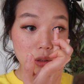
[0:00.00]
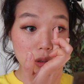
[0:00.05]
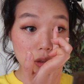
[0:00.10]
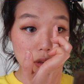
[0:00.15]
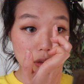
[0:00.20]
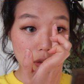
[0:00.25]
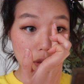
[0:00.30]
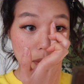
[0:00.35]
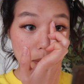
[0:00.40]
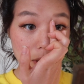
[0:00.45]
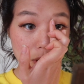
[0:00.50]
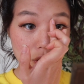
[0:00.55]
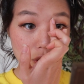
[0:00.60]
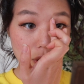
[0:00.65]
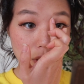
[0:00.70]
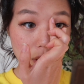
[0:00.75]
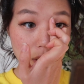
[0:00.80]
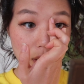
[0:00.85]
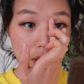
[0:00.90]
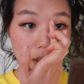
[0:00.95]
So let me
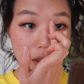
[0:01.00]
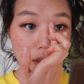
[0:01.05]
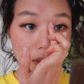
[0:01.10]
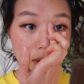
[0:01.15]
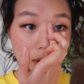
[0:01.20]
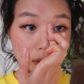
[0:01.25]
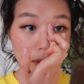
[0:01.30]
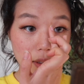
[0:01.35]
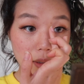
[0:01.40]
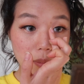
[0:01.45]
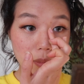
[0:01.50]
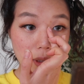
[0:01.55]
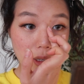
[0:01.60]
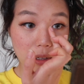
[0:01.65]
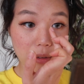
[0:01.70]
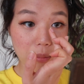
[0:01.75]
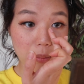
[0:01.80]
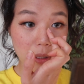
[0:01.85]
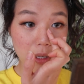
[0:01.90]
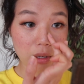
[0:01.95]
try and slim
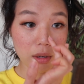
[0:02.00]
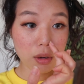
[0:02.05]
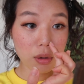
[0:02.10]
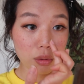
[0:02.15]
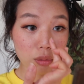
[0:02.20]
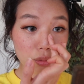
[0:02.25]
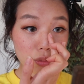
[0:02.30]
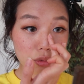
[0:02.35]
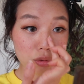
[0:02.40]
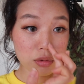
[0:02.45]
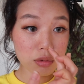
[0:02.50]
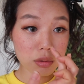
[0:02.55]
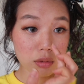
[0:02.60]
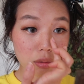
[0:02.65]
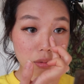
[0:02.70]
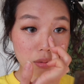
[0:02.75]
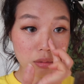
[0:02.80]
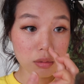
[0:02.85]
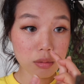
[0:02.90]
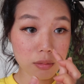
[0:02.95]
down my nose.
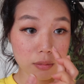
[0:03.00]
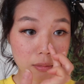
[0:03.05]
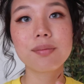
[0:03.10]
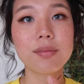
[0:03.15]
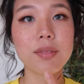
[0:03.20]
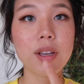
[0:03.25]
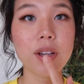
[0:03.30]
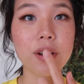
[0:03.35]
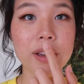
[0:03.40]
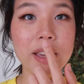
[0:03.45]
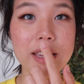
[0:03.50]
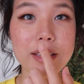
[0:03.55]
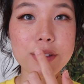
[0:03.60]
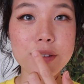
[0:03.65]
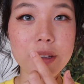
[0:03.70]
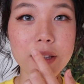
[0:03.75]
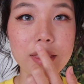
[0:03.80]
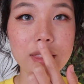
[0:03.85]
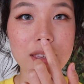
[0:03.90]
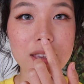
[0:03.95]
Okay,
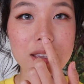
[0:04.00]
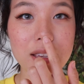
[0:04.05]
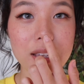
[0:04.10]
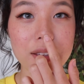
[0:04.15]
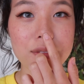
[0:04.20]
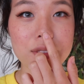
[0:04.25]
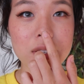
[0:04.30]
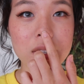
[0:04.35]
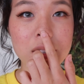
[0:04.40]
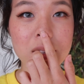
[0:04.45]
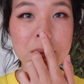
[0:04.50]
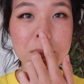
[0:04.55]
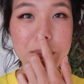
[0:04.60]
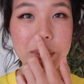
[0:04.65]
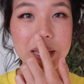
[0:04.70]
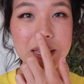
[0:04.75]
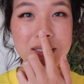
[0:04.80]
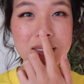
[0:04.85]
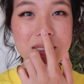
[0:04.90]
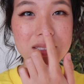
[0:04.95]
so I think I've done the
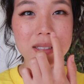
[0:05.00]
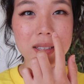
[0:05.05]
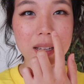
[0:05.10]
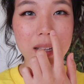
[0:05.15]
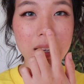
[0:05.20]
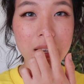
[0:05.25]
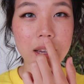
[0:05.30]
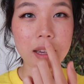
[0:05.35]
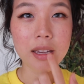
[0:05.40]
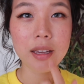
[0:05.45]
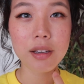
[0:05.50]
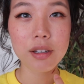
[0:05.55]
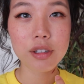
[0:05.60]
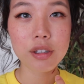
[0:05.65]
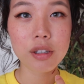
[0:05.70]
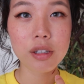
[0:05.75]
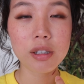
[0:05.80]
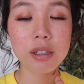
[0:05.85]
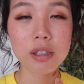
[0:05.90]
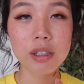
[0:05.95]
best I
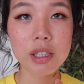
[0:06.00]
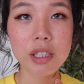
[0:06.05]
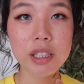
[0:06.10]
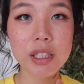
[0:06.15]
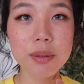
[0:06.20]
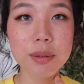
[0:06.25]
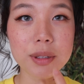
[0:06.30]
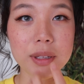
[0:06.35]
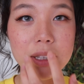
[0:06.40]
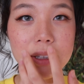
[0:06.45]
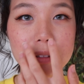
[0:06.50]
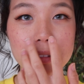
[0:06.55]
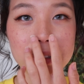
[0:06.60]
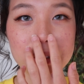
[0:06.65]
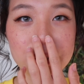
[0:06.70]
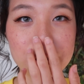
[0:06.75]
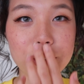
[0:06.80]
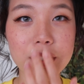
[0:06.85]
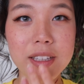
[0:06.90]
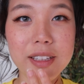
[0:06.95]
could without
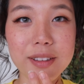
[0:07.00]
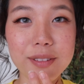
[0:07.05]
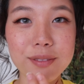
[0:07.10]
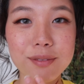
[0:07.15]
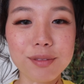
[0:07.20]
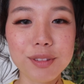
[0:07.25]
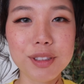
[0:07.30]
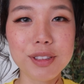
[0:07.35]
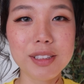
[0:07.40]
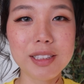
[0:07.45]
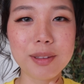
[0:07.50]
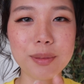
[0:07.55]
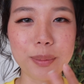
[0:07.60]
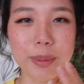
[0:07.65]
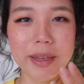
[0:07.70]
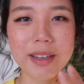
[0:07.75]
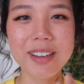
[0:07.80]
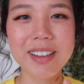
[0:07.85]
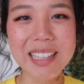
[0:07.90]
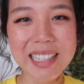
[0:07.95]
it looking really
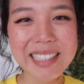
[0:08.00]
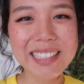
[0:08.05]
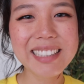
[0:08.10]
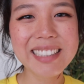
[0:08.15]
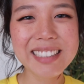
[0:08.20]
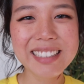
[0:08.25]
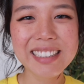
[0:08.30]
weird. All